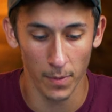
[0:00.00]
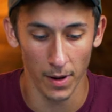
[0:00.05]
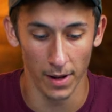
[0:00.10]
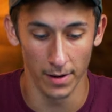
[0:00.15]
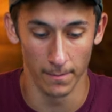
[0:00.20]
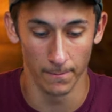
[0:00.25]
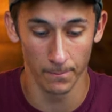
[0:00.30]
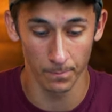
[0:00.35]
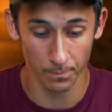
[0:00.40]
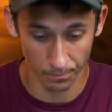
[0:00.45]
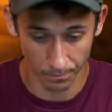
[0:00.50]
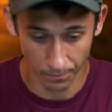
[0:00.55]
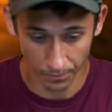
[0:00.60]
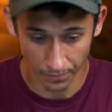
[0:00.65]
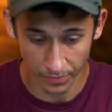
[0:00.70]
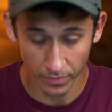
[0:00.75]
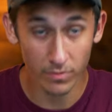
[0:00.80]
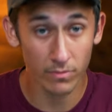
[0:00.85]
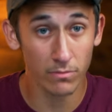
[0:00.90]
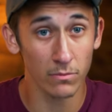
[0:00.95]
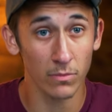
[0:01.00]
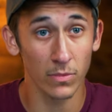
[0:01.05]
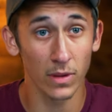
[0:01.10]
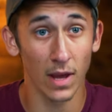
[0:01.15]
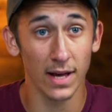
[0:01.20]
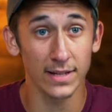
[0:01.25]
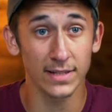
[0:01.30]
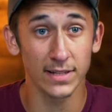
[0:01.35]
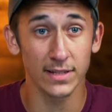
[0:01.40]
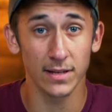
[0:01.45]
But
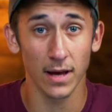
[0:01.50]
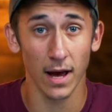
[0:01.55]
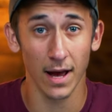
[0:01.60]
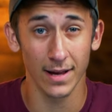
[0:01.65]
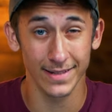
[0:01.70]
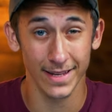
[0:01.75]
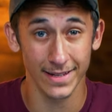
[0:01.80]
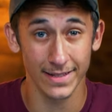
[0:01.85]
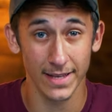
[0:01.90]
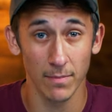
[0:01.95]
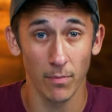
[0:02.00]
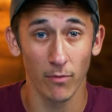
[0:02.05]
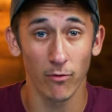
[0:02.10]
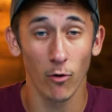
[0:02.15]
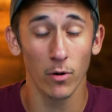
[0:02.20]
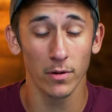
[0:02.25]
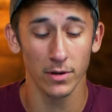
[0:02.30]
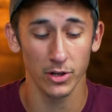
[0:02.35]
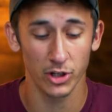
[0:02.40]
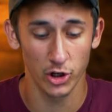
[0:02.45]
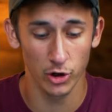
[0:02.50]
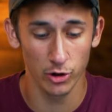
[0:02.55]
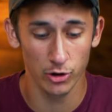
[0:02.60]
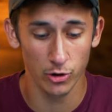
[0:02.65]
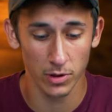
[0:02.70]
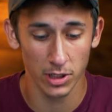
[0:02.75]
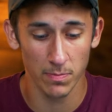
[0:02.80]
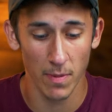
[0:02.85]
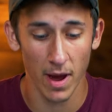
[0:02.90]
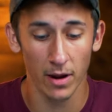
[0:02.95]
as I said before, two
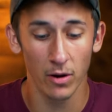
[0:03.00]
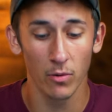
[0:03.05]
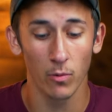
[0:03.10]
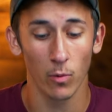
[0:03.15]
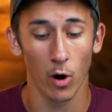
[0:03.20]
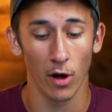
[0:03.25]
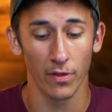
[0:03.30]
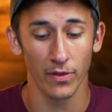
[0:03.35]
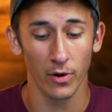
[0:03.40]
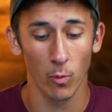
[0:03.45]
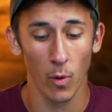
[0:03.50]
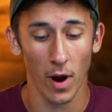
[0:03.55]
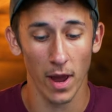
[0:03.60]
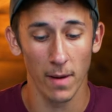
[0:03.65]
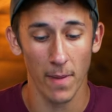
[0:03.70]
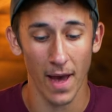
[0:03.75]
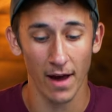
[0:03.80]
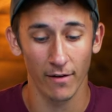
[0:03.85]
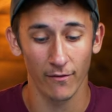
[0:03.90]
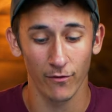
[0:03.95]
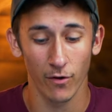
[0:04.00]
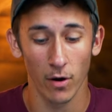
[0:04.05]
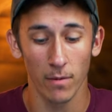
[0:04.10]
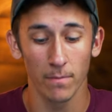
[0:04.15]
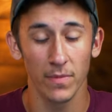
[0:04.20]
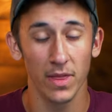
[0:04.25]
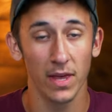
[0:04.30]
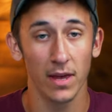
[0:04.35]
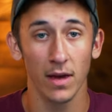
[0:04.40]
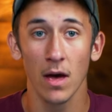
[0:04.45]
Jewish men were on their way back
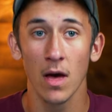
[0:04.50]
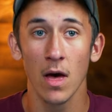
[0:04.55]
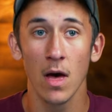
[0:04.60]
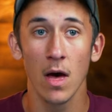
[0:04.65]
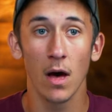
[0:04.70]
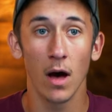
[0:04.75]
from the